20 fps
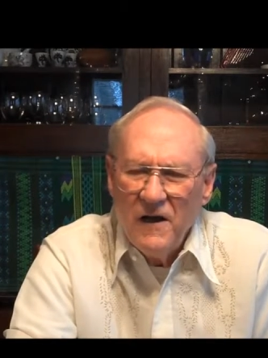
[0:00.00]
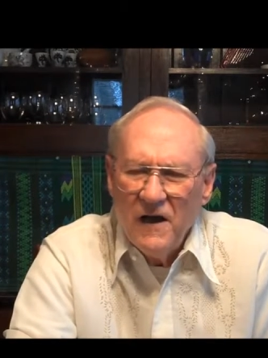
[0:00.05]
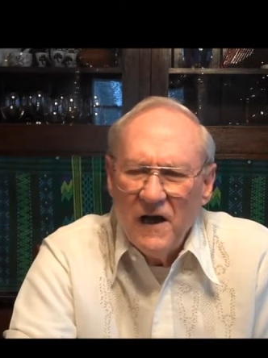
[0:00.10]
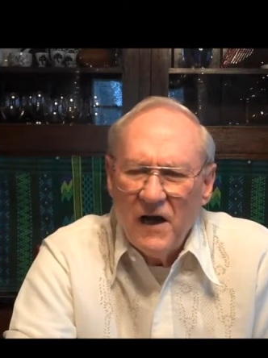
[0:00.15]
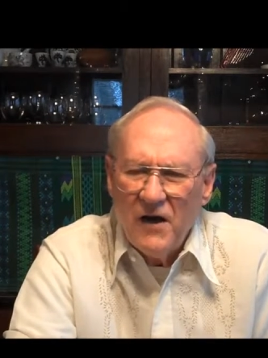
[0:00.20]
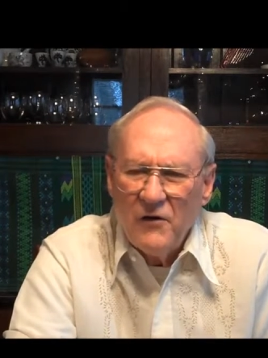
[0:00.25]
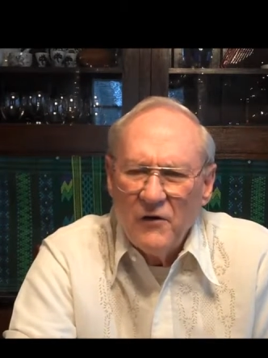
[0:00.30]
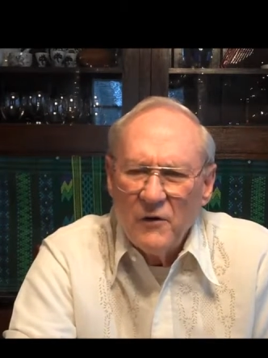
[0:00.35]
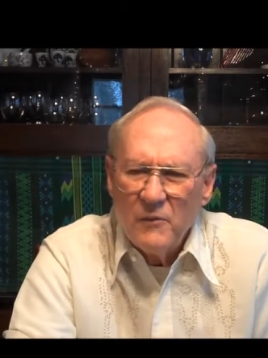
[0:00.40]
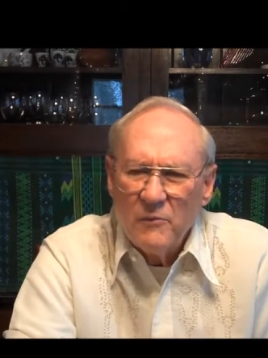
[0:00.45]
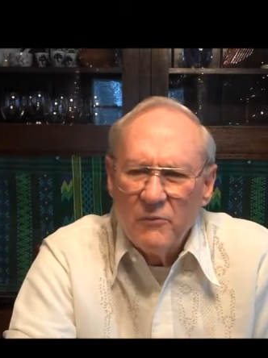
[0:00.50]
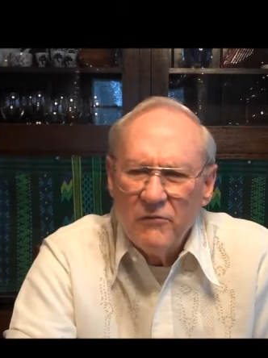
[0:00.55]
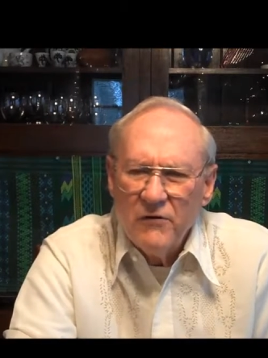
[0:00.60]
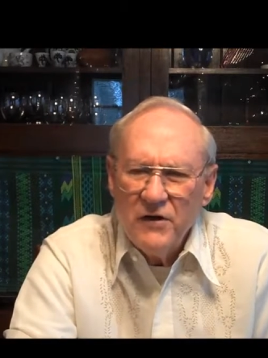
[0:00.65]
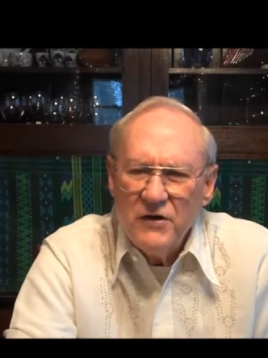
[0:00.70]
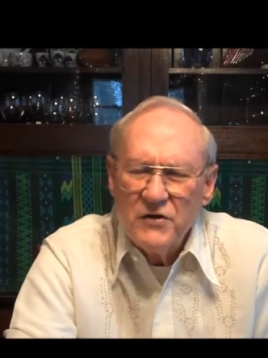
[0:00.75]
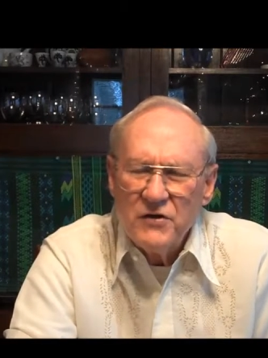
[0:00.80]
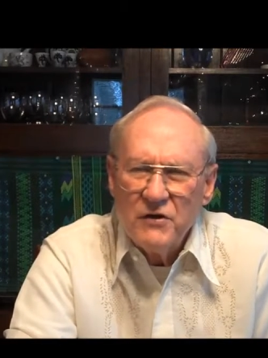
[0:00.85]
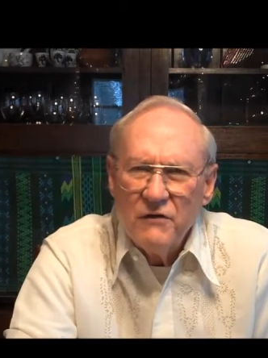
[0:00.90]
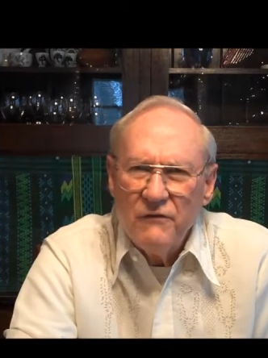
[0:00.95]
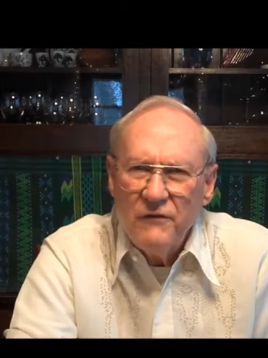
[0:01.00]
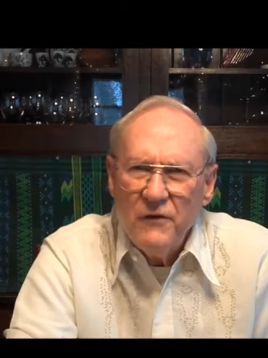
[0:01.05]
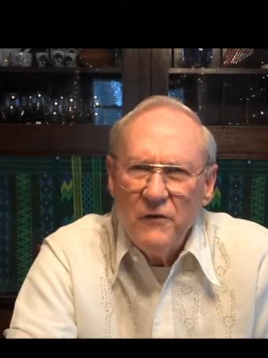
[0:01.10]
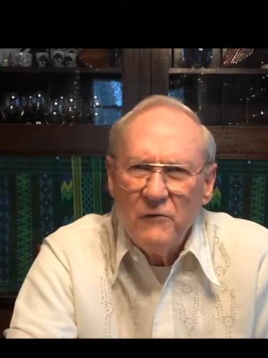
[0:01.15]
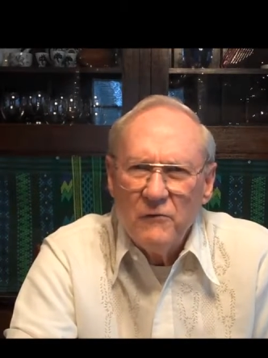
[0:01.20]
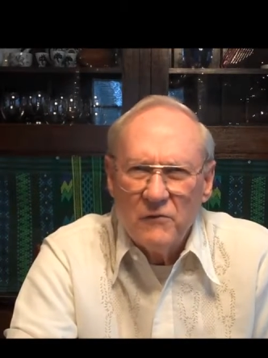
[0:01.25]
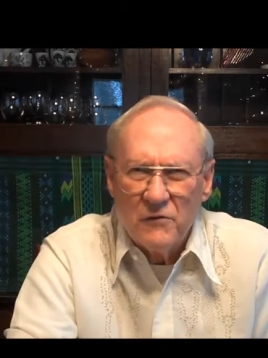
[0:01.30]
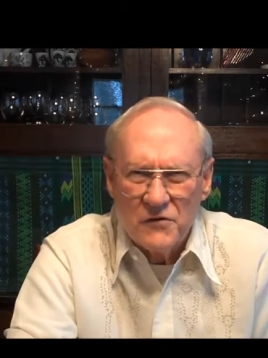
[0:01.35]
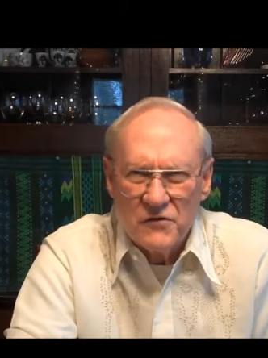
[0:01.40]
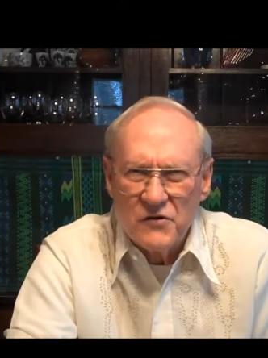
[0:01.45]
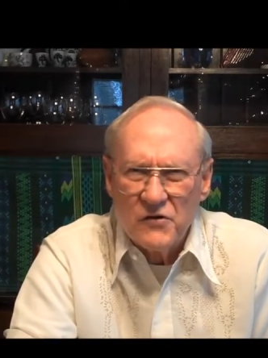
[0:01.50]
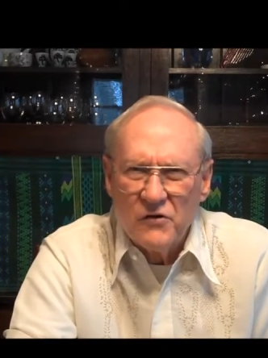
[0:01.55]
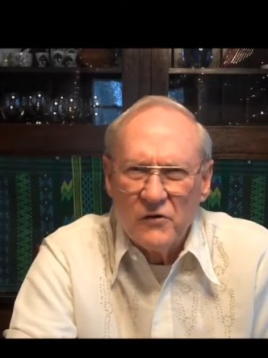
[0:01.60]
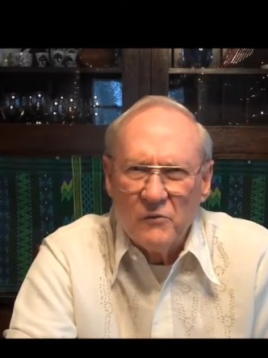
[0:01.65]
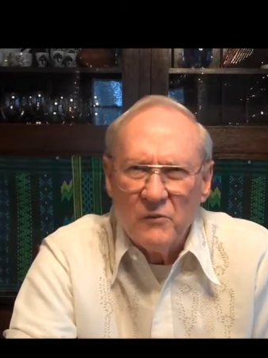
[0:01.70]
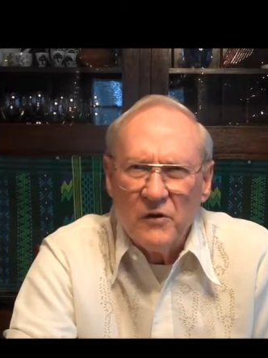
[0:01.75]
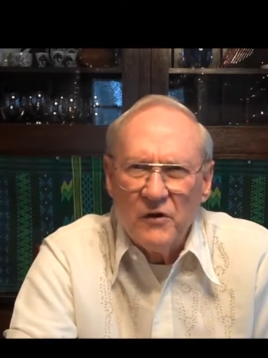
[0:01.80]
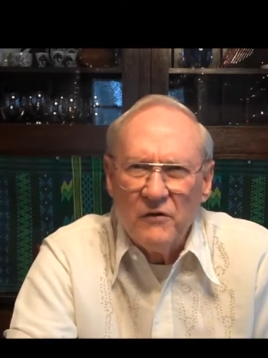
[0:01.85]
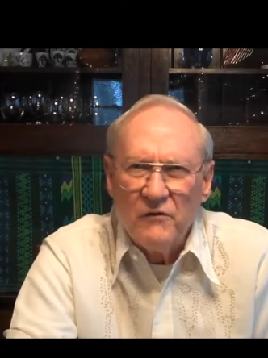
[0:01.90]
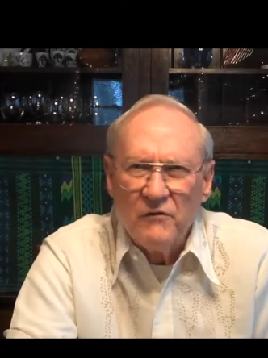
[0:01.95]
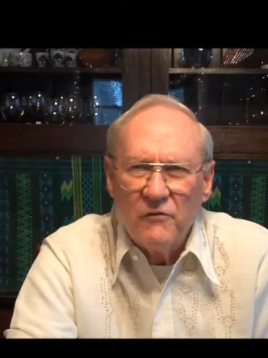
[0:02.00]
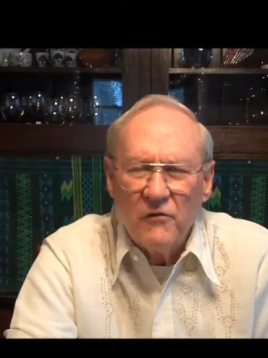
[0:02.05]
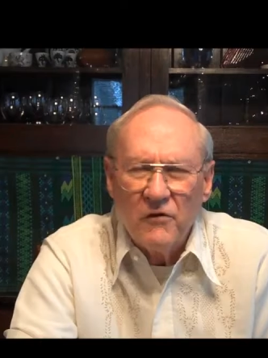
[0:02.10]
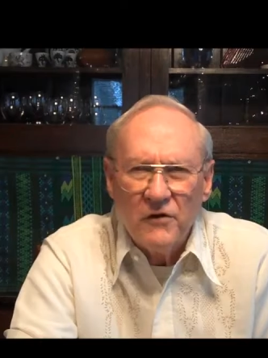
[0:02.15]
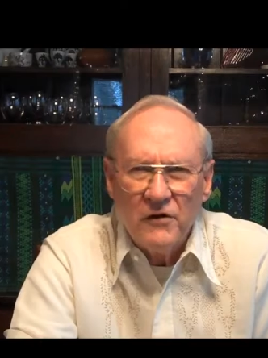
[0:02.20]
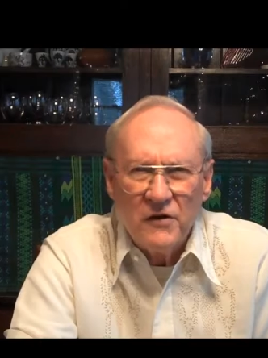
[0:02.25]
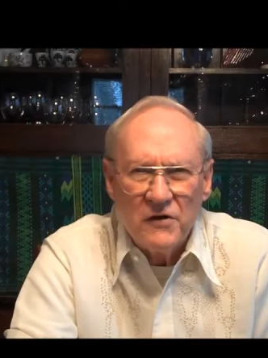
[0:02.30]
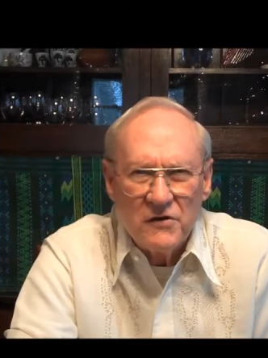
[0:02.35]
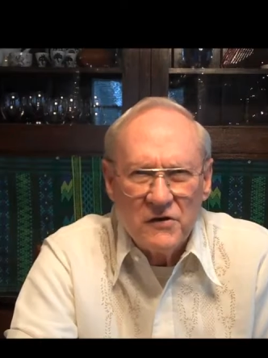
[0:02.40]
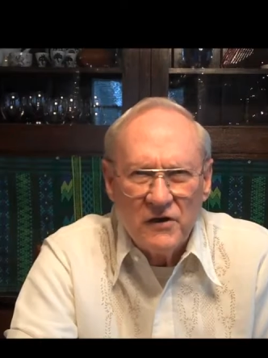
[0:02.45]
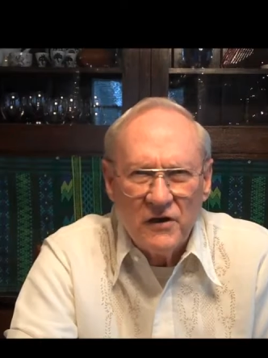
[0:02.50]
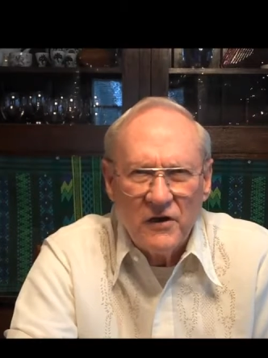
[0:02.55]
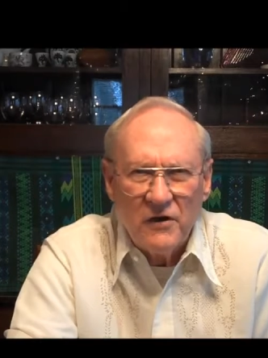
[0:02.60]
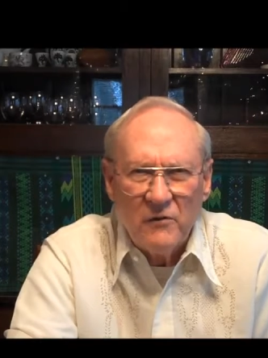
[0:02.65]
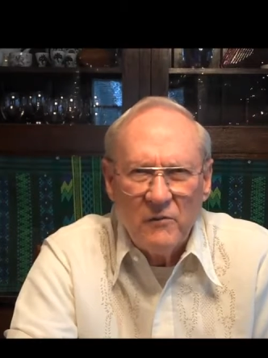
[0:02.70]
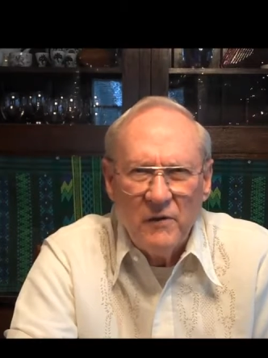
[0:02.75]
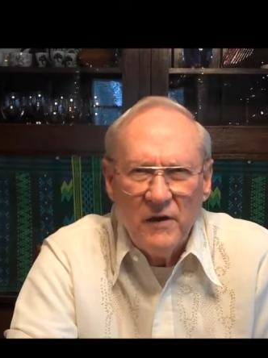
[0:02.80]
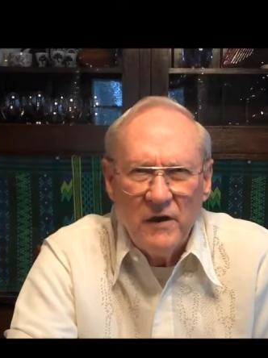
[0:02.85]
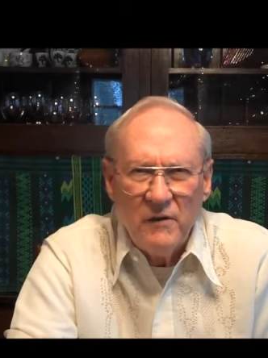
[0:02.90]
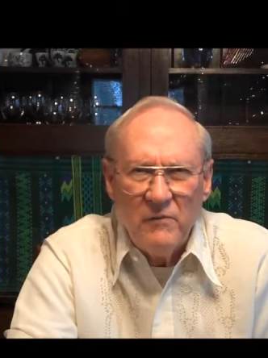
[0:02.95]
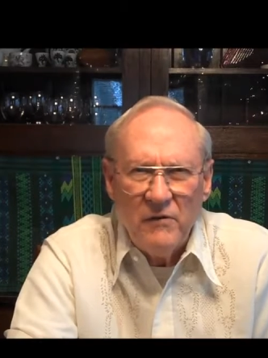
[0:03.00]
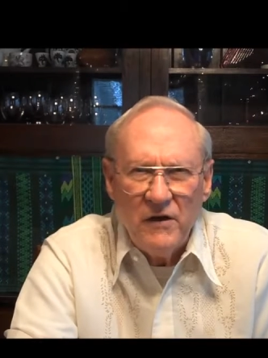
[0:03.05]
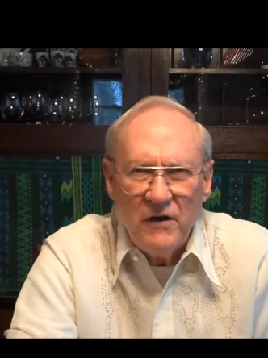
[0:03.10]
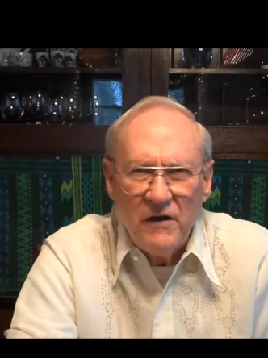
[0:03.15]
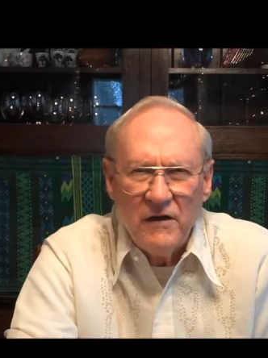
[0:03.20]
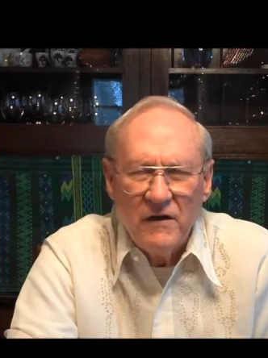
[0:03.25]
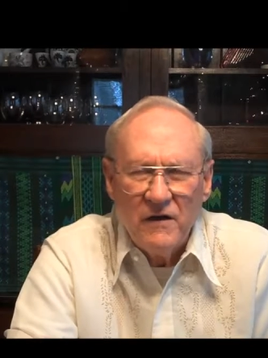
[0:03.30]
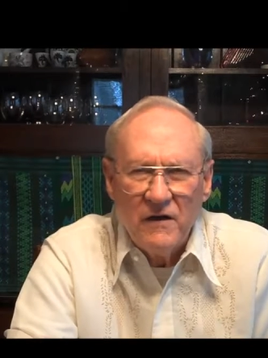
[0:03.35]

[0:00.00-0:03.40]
how to preach the funeral sermon for this little baby.